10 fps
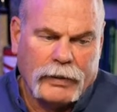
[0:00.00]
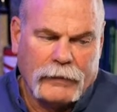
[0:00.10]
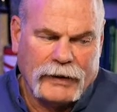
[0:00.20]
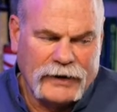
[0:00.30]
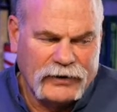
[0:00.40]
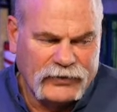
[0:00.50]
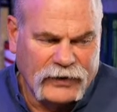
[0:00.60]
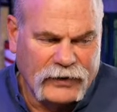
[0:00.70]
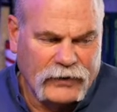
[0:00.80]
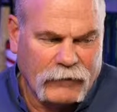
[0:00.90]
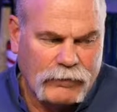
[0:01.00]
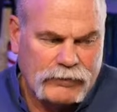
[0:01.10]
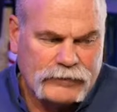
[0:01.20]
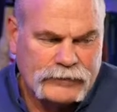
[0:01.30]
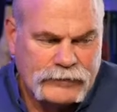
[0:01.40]
But here's the deal.
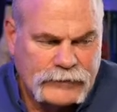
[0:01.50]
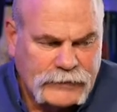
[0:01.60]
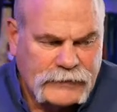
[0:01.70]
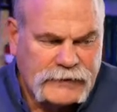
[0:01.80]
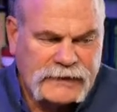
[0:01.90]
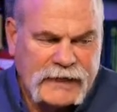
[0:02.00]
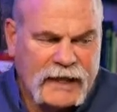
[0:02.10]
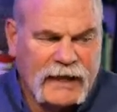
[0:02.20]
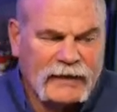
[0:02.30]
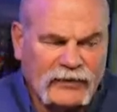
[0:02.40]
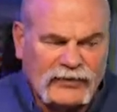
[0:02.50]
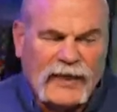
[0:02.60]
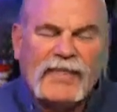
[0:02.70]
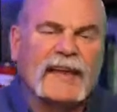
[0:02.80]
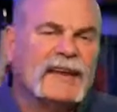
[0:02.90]

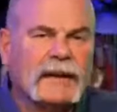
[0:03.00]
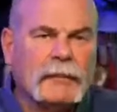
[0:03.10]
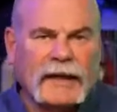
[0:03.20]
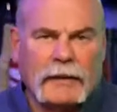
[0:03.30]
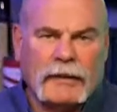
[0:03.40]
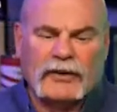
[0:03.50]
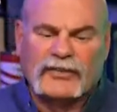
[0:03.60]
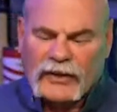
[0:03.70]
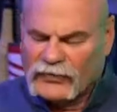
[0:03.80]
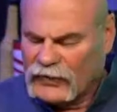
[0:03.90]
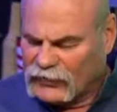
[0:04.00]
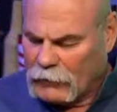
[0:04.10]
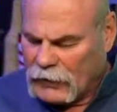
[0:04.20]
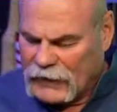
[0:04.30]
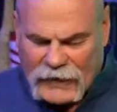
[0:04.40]
Say they did make it better. Say
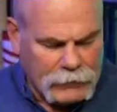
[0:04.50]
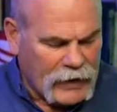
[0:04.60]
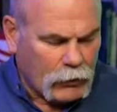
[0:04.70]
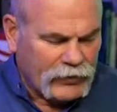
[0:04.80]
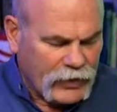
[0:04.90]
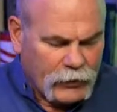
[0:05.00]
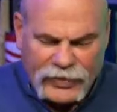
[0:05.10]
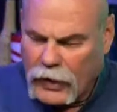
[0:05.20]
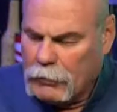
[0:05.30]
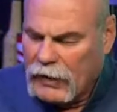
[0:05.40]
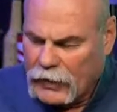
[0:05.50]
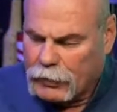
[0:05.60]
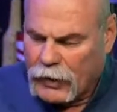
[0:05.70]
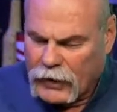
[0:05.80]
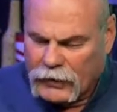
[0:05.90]
somebody came out with a
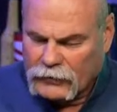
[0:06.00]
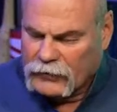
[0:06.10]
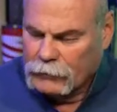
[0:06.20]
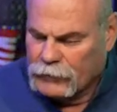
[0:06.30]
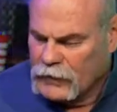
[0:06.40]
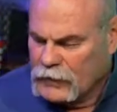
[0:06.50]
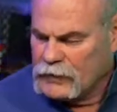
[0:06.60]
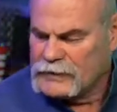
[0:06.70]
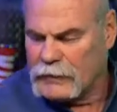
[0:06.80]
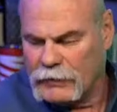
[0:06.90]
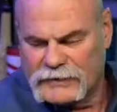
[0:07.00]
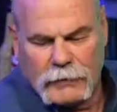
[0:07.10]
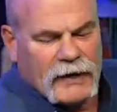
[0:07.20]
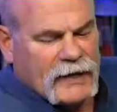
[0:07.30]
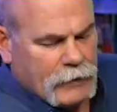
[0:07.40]
better product.
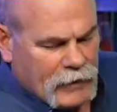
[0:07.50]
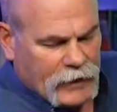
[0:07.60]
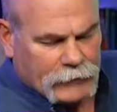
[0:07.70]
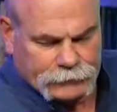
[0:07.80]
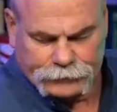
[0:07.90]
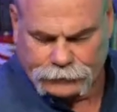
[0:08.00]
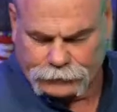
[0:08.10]
Somebody came out